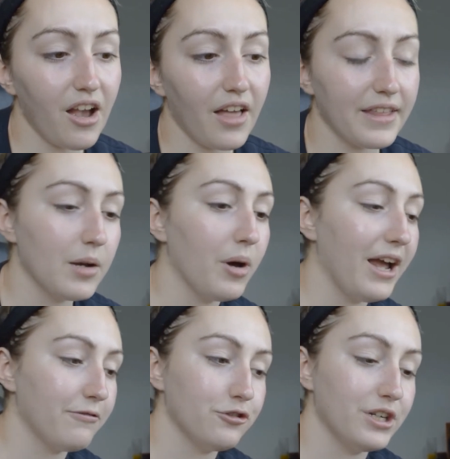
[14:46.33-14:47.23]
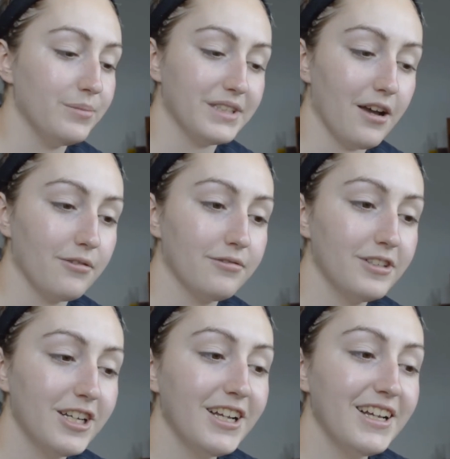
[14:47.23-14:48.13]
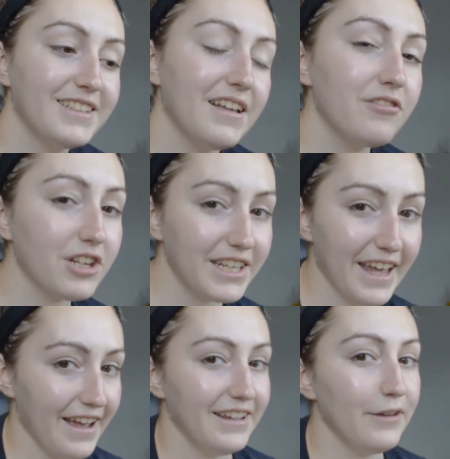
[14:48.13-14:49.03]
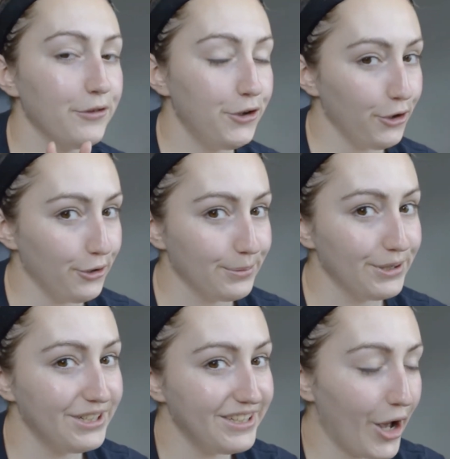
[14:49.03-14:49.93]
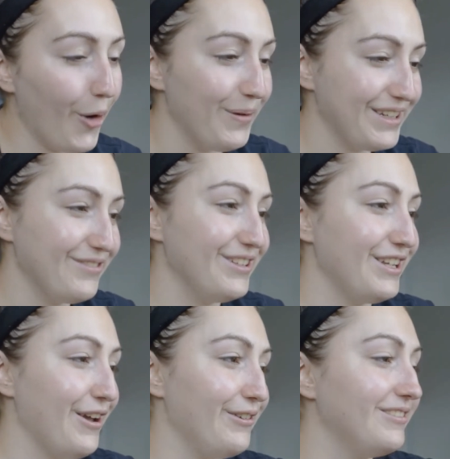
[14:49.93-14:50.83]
I think I might have to treat myself. So I haven't done it yet. If I do, I'll make a video.